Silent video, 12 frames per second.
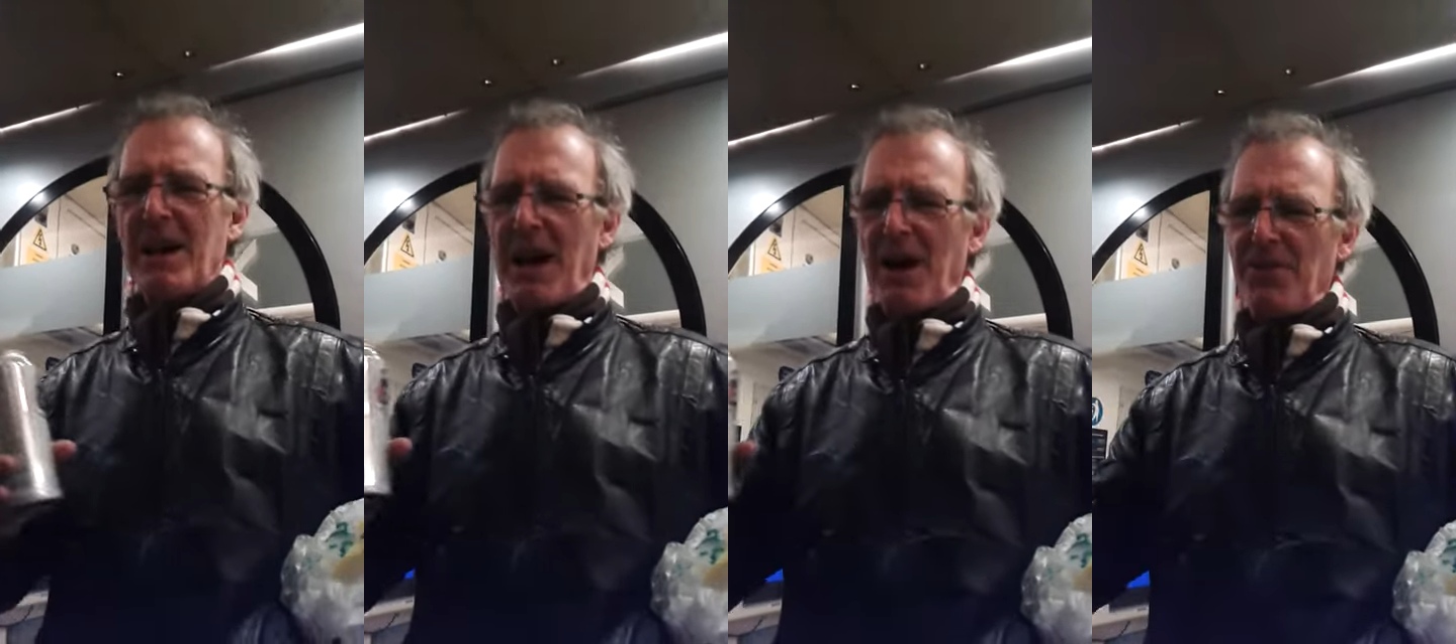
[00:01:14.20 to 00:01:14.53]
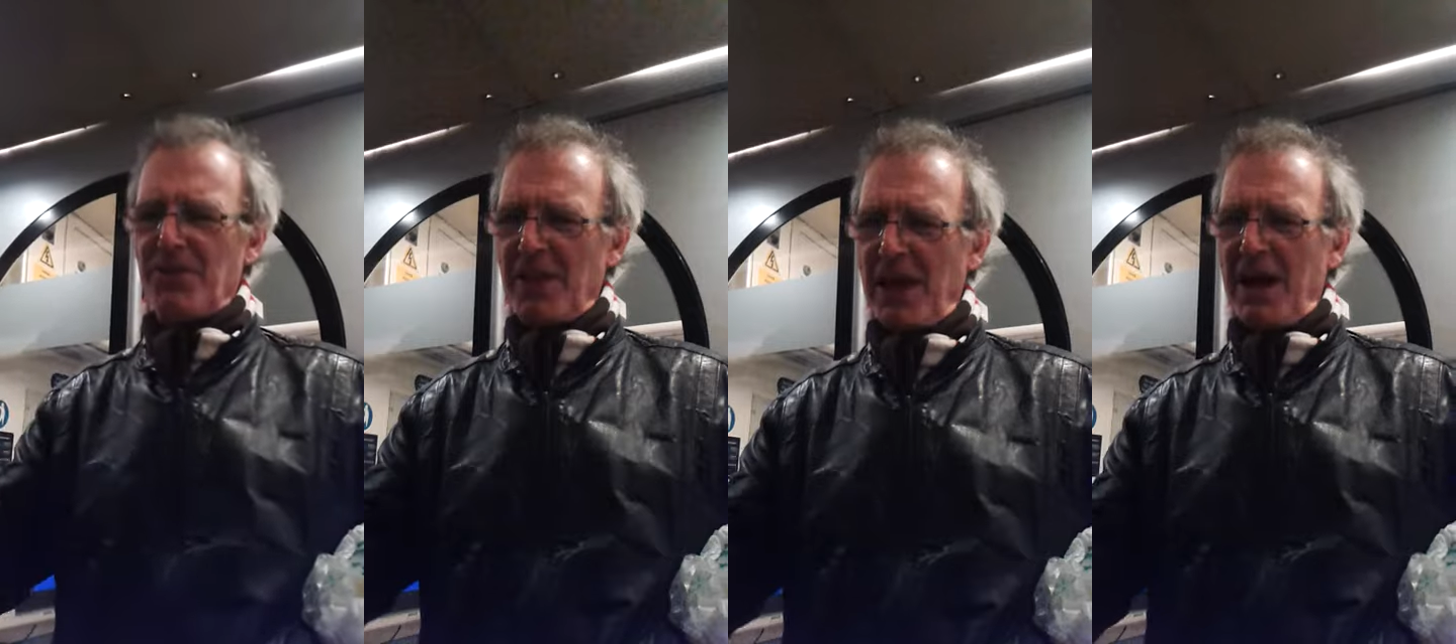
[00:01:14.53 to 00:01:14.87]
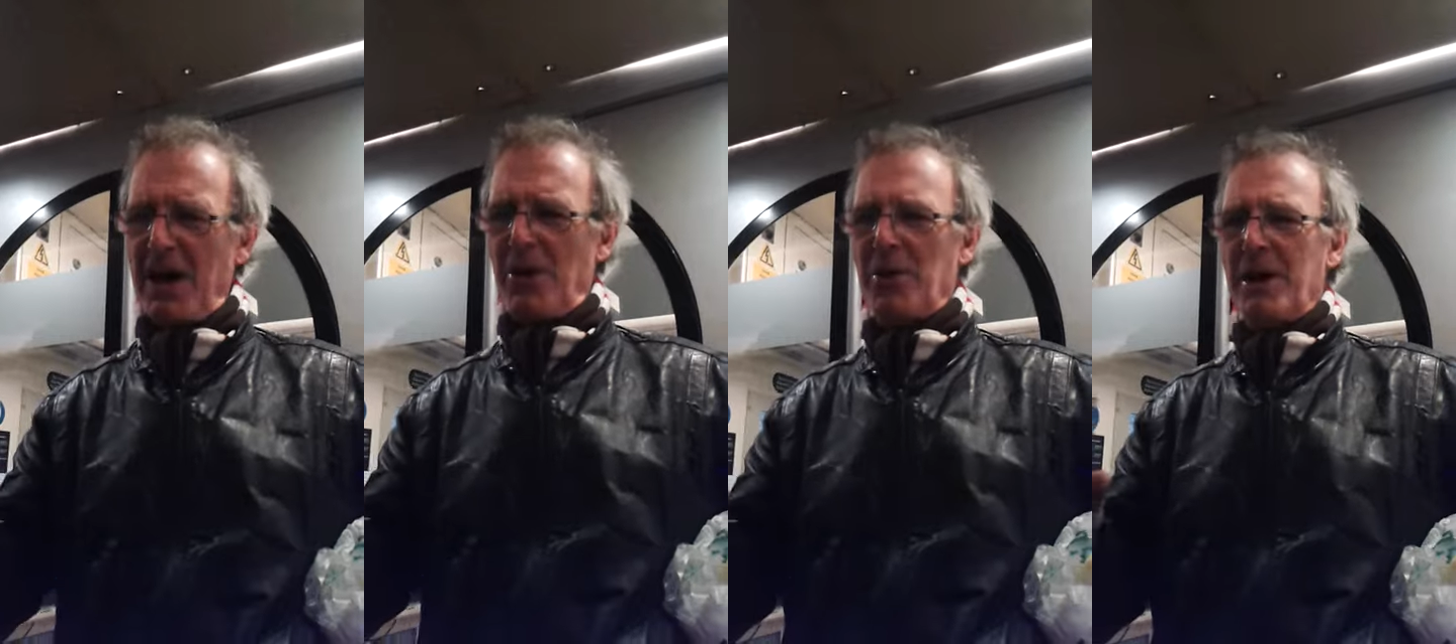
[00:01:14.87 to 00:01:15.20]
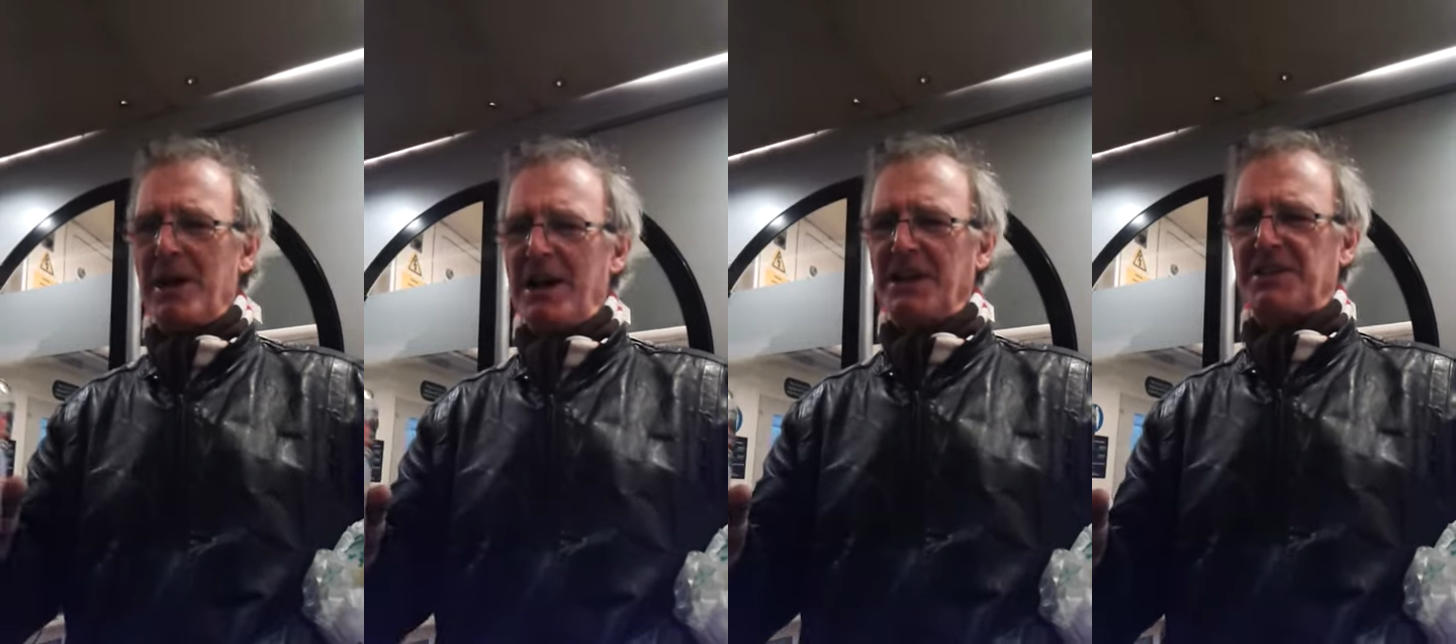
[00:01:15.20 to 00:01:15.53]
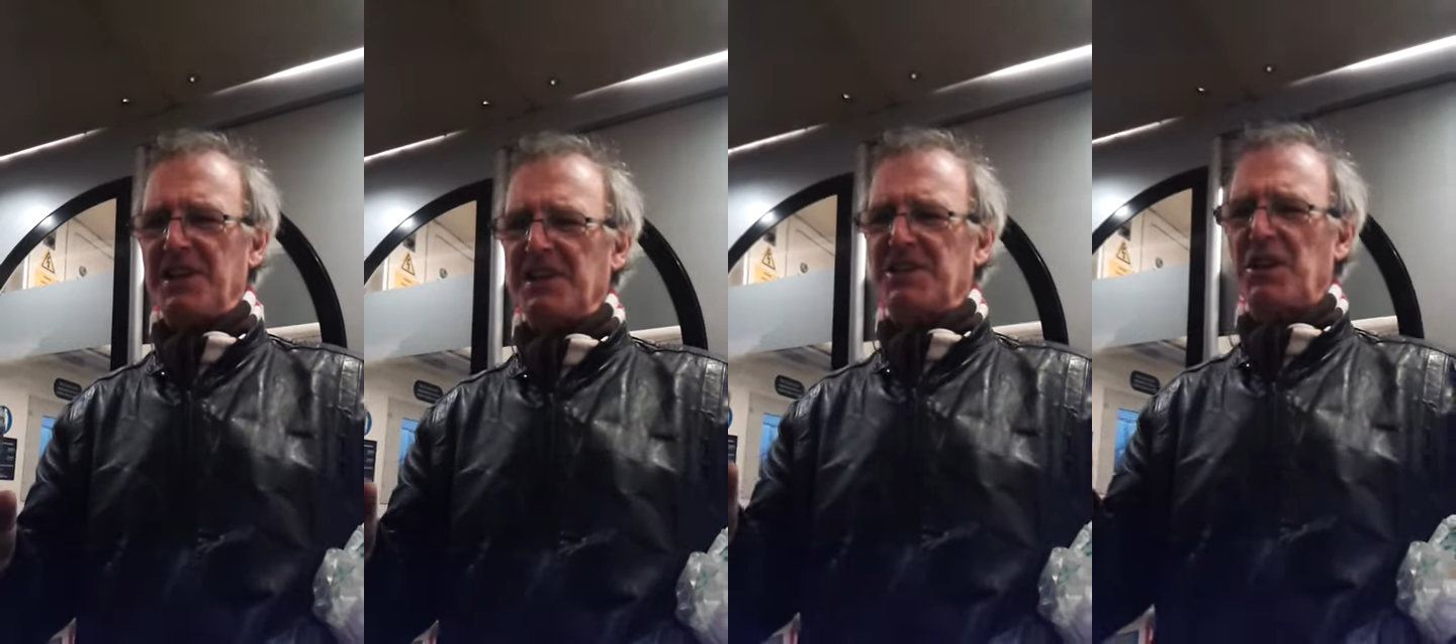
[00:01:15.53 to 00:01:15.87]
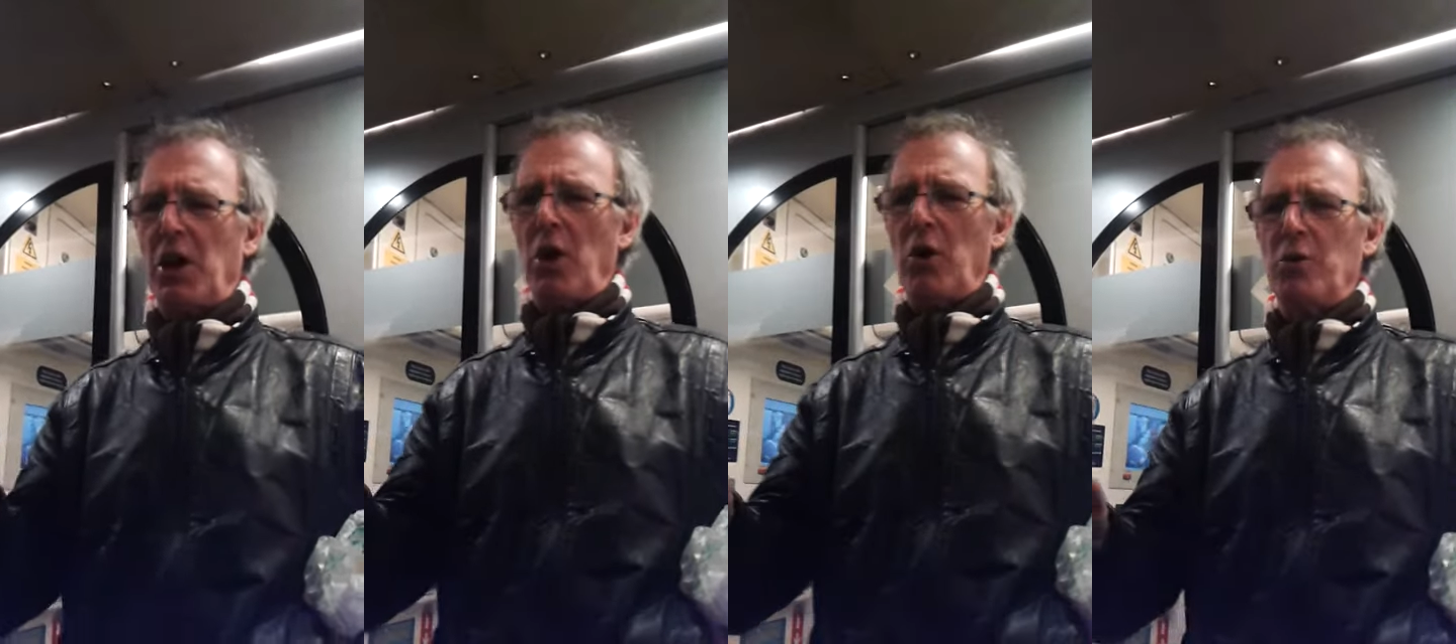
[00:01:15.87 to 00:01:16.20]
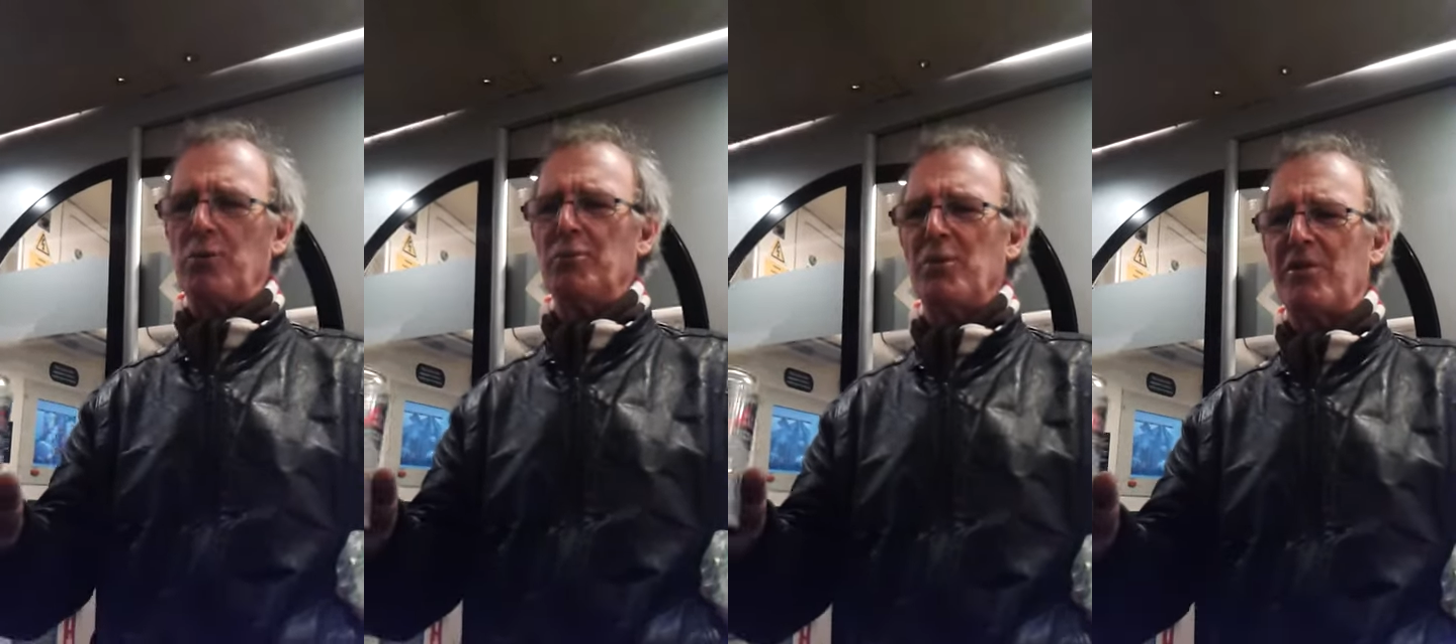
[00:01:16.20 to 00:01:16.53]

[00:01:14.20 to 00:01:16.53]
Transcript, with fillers: And now it is home